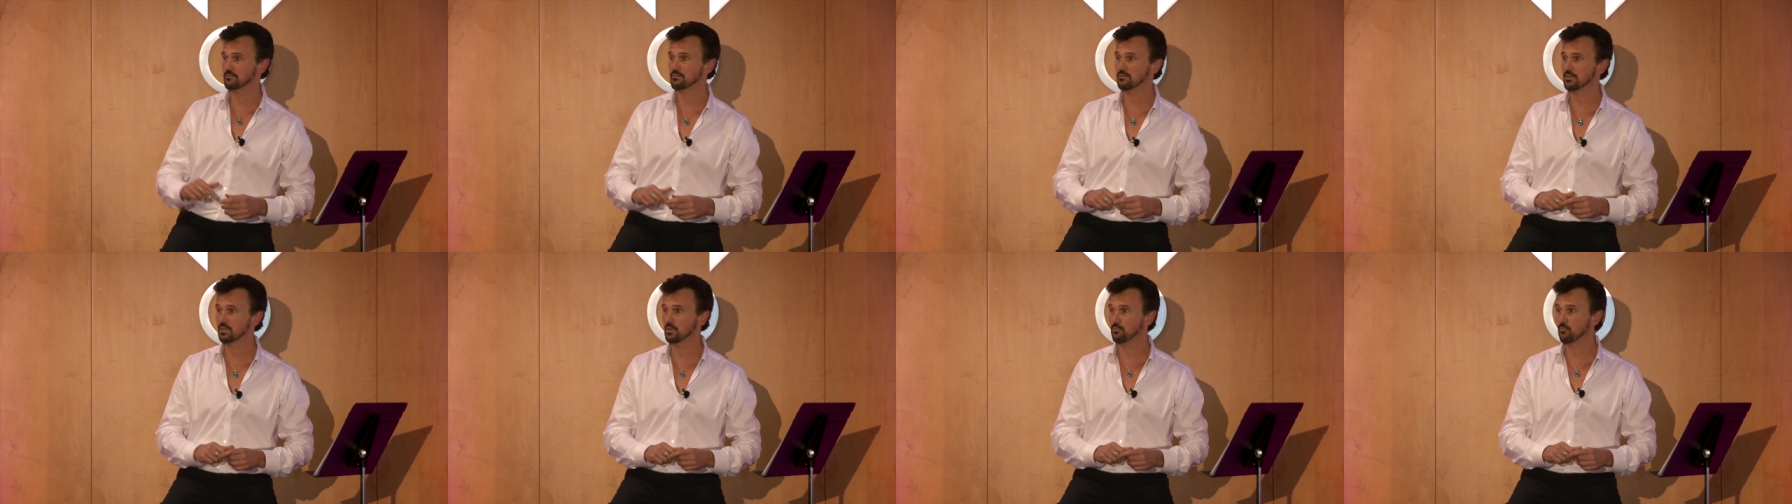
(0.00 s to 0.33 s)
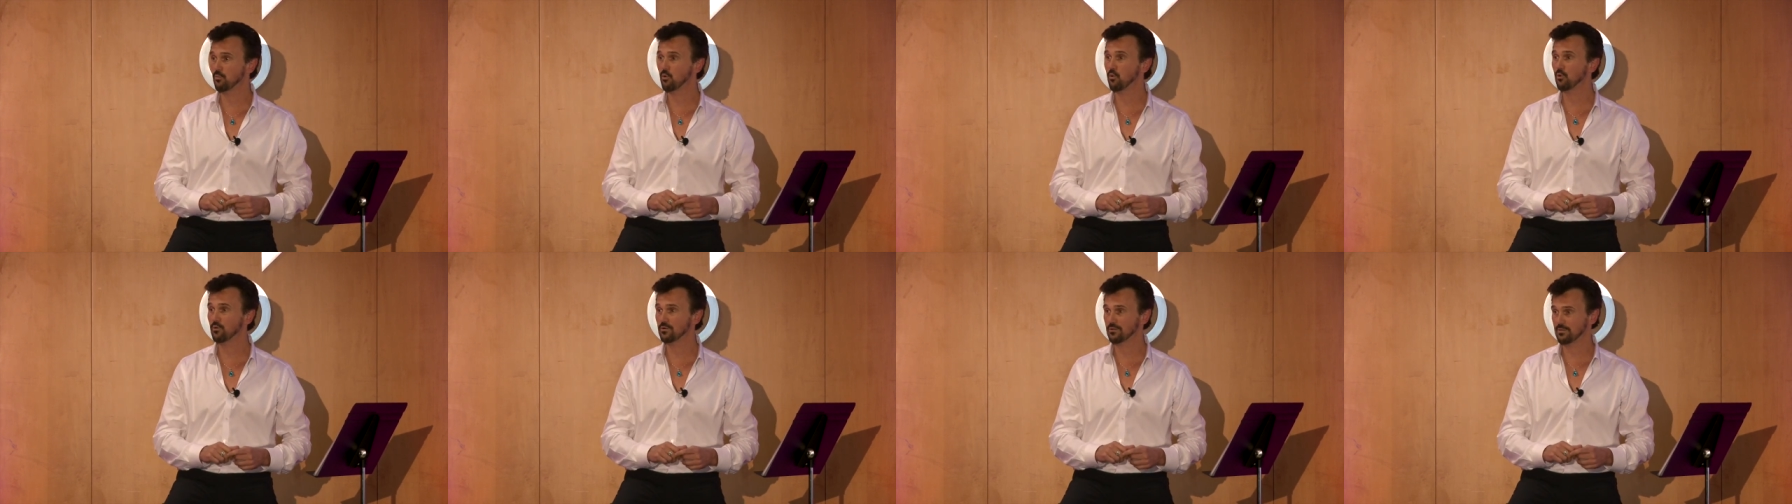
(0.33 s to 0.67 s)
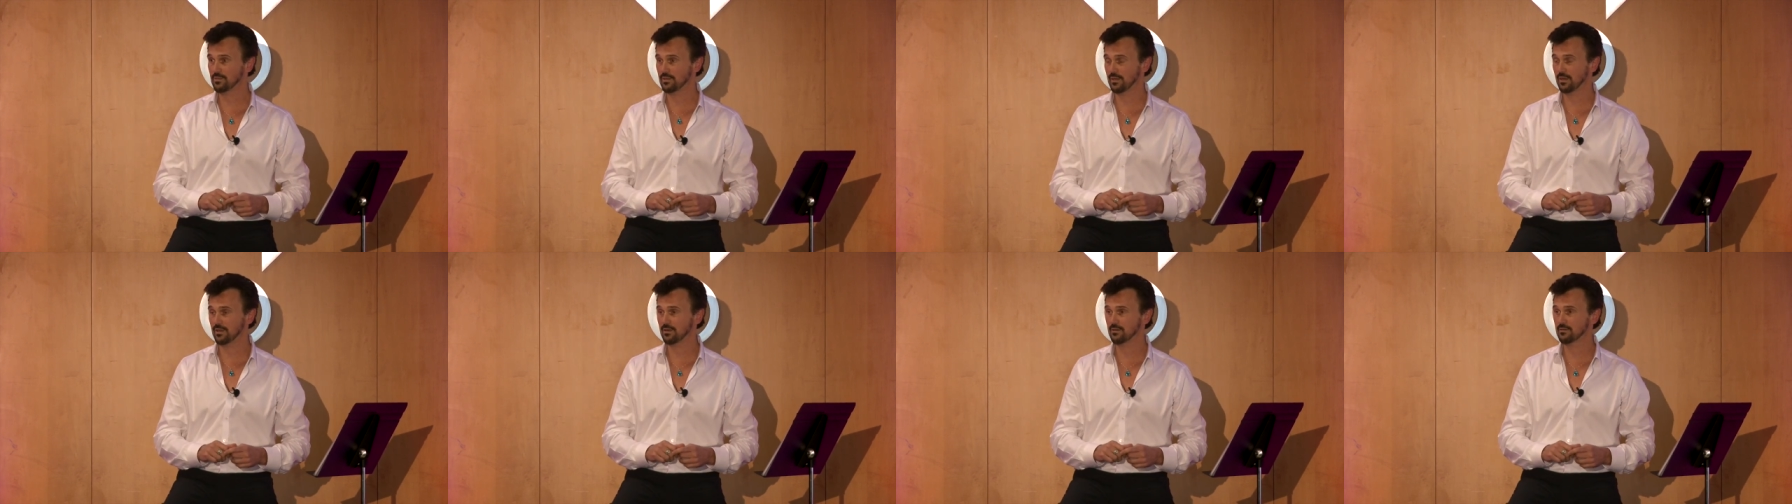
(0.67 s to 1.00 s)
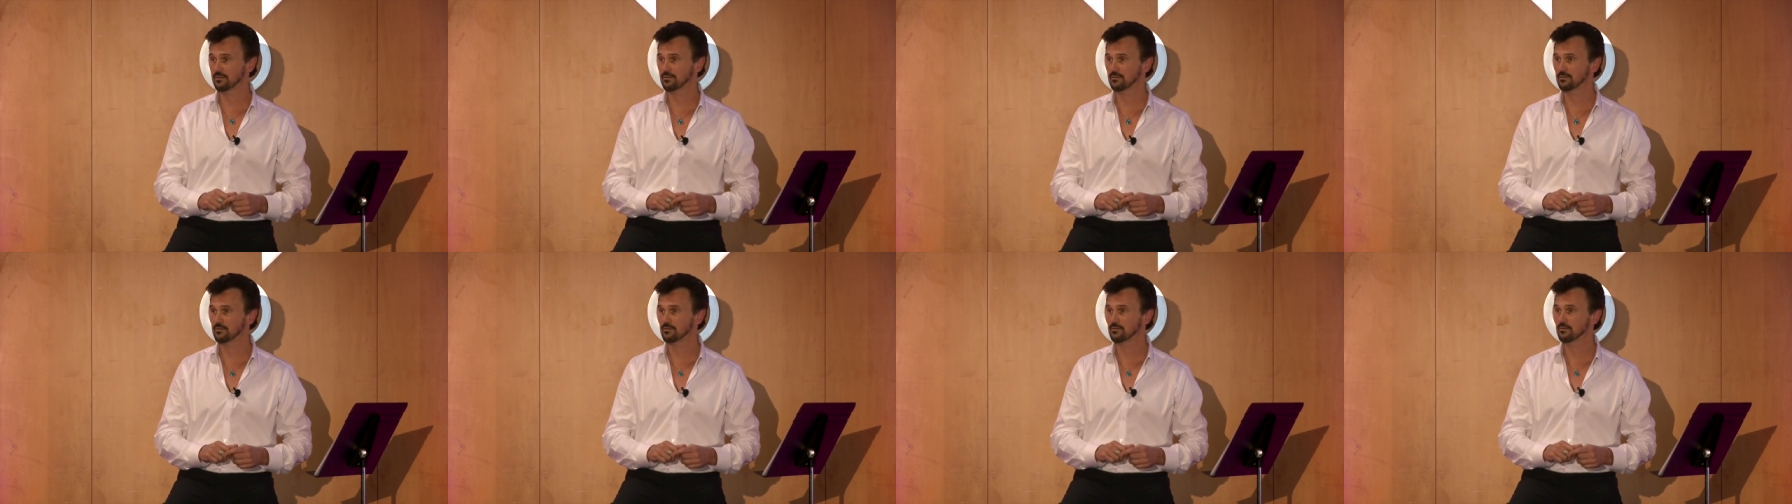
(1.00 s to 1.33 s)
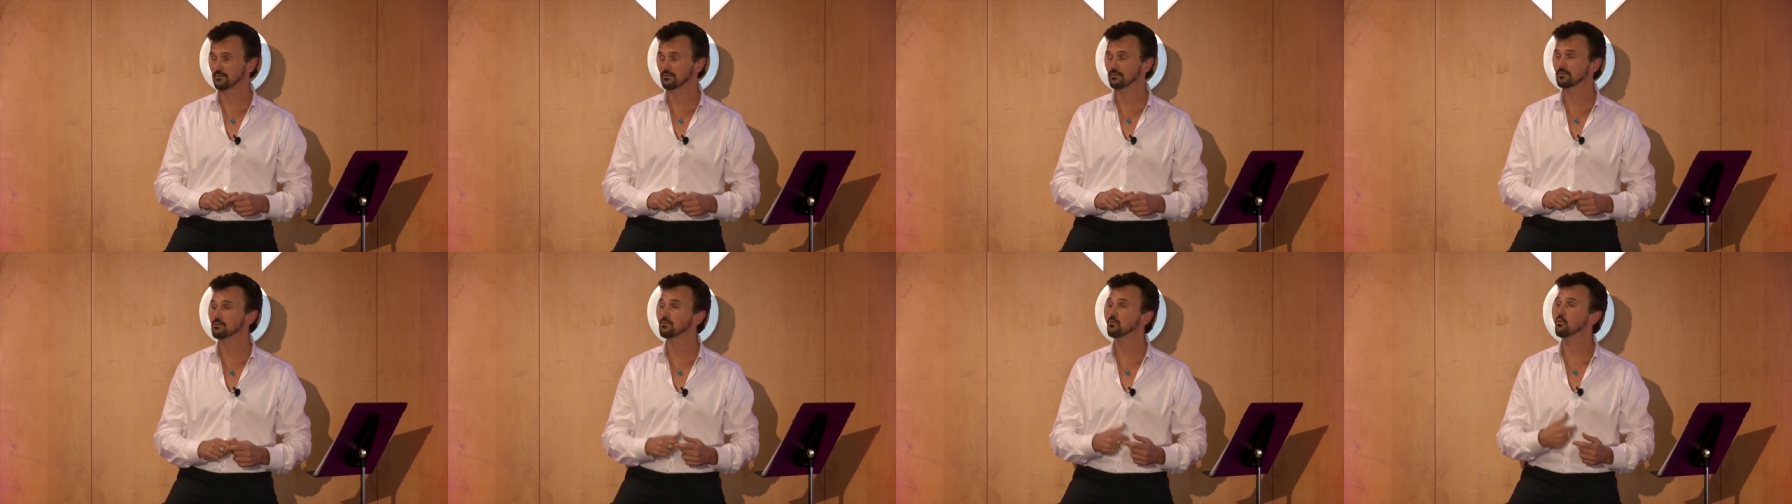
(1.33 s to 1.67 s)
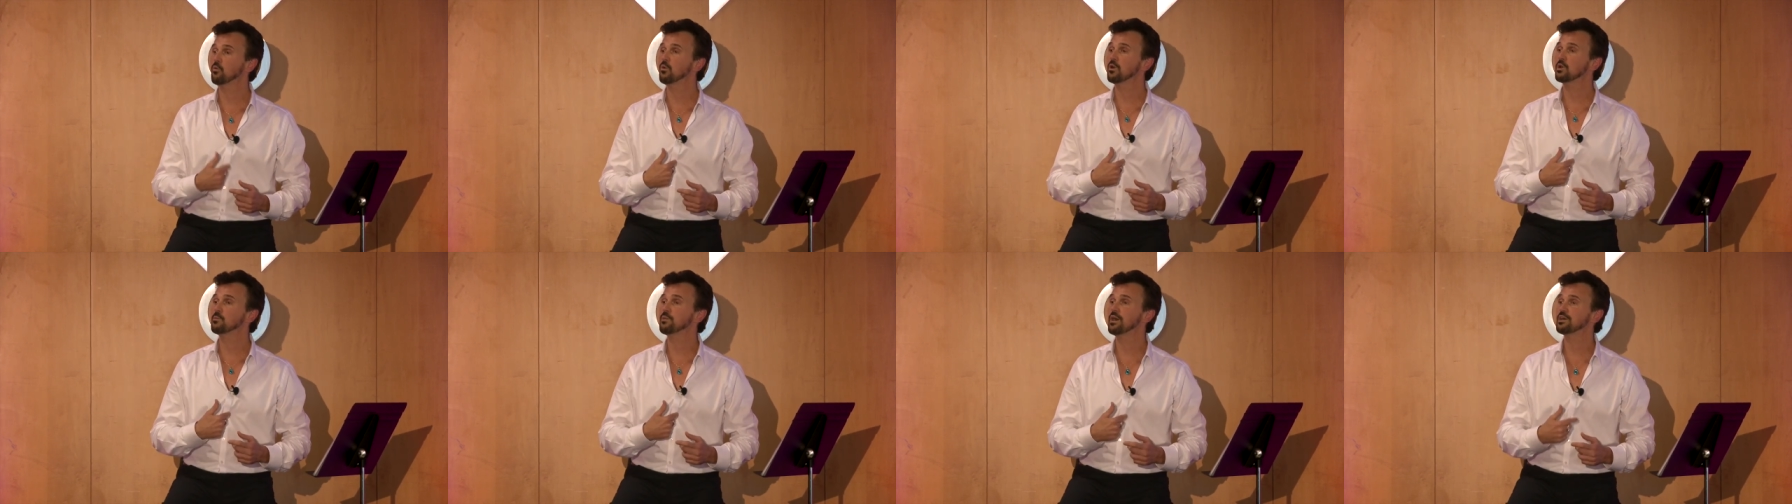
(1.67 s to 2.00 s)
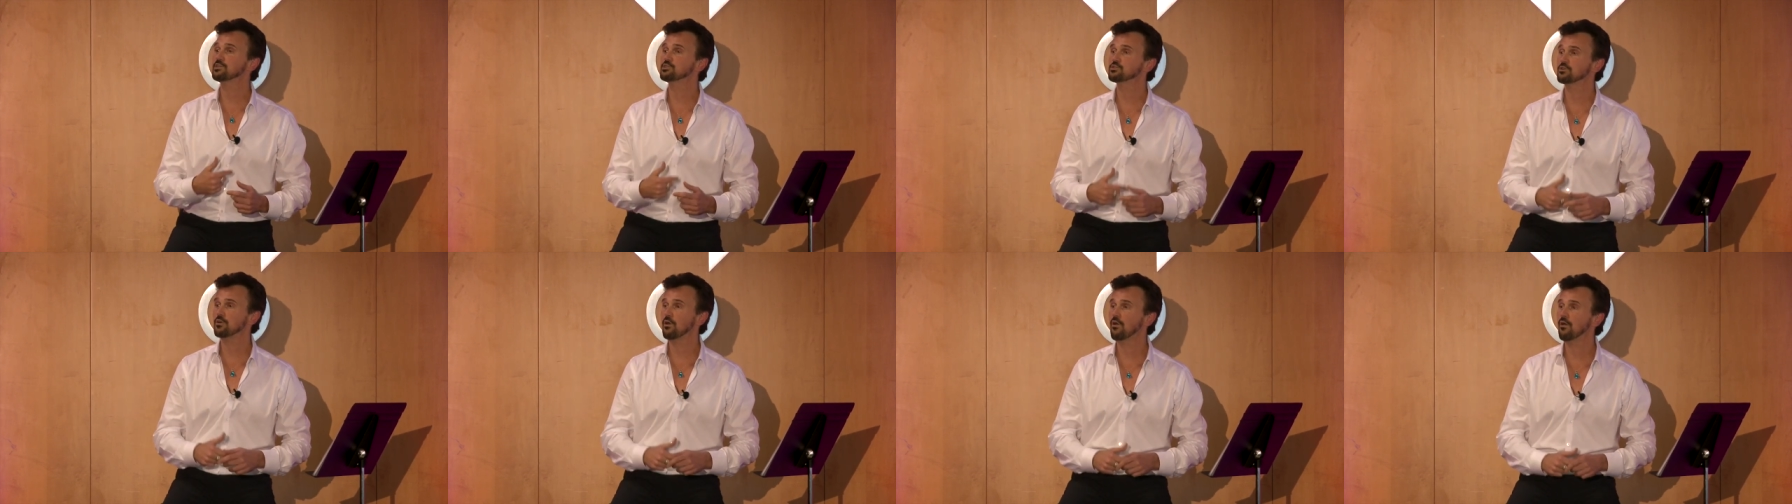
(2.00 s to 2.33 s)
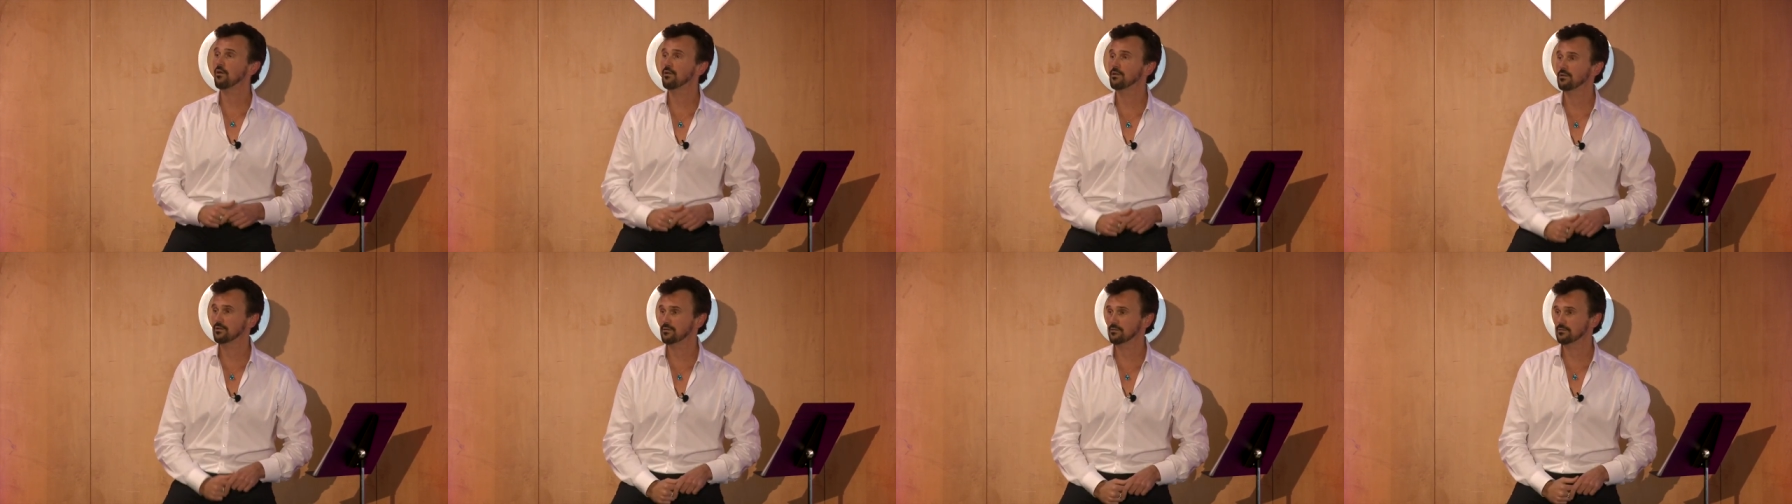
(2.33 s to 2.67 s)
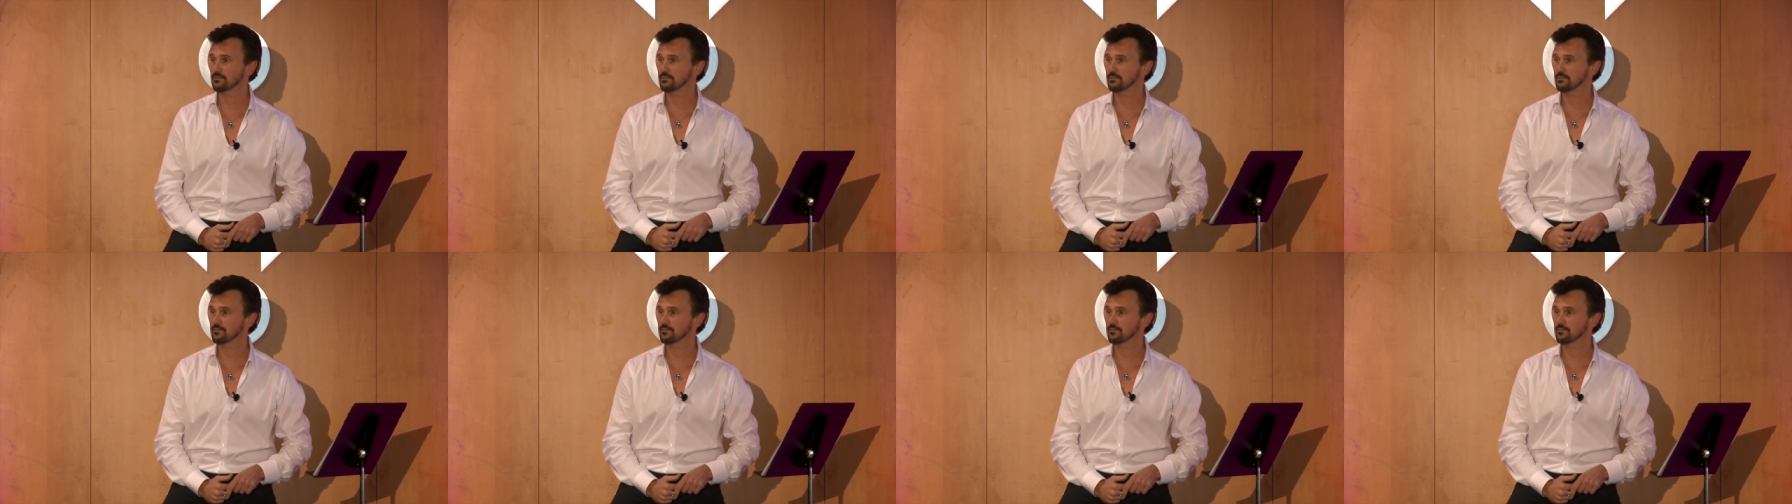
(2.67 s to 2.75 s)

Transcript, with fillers: the important thing. Well, what about your heart?